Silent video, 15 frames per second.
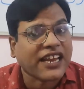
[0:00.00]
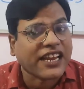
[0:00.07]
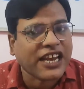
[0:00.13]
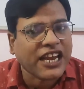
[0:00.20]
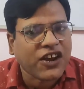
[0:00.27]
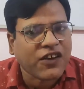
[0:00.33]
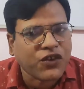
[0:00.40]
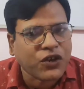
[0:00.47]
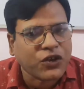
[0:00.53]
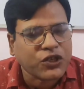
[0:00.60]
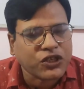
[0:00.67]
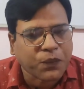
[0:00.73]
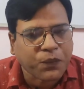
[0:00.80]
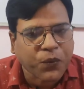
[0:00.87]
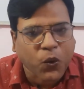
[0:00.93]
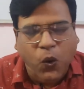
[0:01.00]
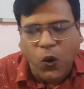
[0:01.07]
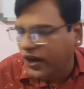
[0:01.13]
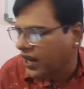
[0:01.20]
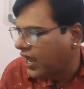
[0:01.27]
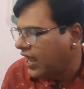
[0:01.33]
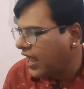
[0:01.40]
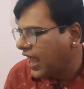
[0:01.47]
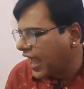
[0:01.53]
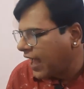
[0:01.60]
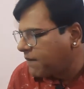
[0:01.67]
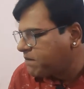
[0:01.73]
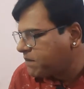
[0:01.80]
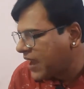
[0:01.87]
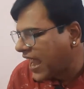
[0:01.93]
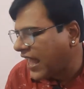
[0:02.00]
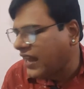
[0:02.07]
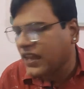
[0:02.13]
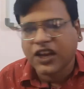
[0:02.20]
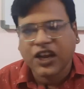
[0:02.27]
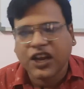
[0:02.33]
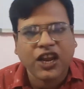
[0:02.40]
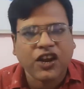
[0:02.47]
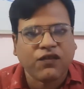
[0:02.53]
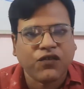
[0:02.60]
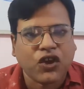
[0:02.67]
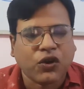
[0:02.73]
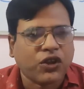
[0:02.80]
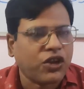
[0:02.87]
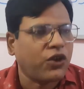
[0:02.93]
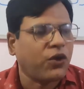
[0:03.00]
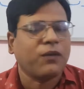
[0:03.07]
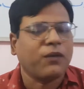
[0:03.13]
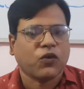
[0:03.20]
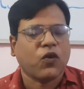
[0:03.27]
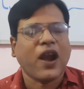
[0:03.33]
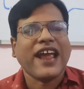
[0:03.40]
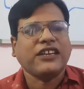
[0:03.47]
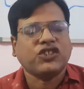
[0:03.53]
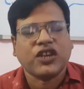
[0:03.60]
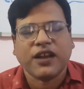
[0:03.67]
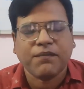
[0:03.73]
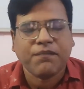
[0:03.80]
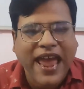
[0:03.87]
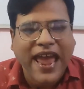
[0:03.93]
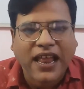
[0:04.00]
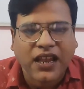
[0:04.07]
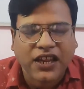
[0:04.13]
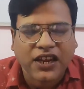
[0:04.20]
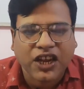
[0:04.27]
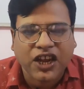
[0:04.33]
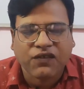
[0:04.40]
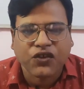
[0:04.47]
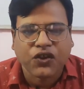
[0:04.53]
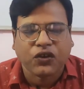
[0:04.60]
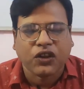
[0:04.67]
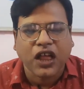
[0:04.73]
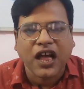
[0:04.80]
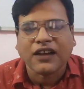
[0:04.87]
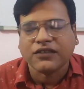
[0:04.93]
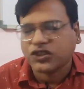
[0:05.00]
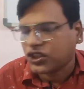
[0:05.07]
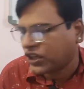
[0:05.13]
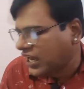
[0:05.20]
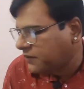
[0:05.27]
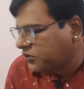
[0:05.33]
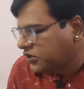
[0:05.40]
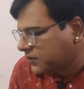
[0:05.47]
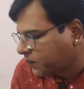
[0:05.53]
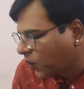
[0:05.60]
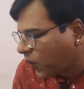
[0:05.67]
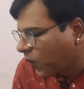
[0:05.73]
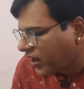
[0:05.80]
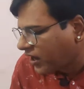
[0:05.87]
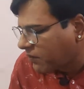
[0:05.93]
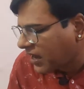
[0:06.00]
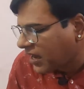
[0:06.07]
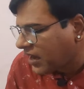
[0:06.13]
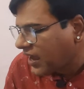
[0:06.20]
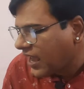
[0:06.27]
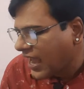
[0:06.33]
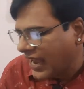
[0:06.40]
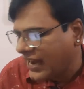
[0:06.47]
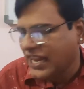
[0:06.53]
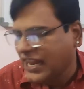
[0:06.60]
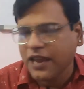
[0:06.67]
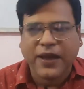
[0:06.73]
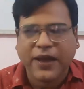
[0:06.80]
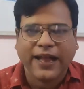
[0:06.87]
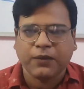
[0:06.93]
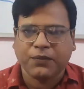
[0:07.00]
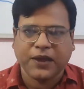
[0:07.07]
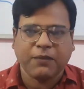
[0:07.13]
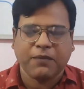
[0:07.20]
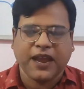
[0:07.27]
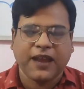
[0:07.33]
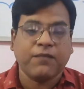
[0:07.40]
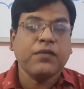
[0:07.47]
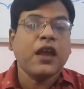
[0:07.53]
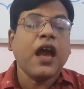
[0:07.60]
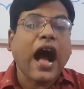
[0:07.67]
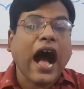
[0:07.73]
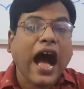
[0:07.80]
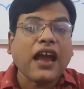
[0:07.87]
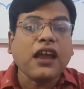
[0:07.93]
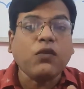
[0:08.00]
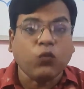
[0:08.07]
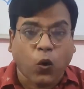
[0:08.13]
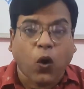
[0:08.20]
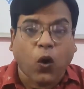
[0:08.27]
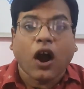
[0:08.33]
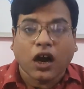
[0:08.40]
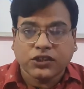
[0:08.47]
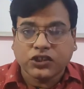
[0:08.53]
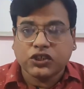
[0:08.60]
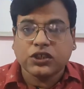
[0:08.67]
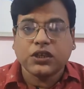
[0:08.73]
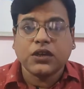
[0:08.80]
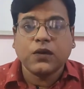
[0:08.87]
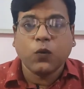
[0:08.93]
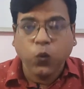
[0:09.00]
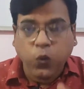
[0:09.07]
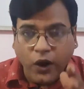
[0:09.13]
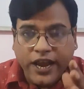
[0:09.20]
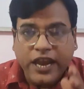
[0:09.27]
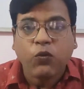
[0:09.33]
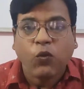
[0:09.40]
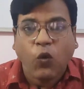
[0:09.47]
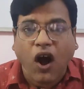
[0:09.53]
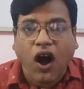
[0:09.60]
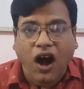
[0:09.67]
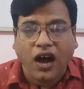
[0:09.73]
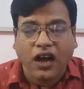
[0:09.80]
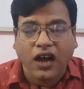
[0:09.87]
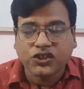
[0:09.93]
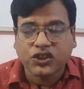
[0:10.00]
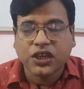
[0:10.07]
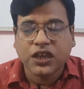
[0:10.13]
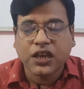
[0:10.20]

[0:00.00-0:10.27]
in need of your support. I'm badly in need of your cooperation. I'm badly in need of your love. So keep supporting me and keep helping me. I watch, we watch,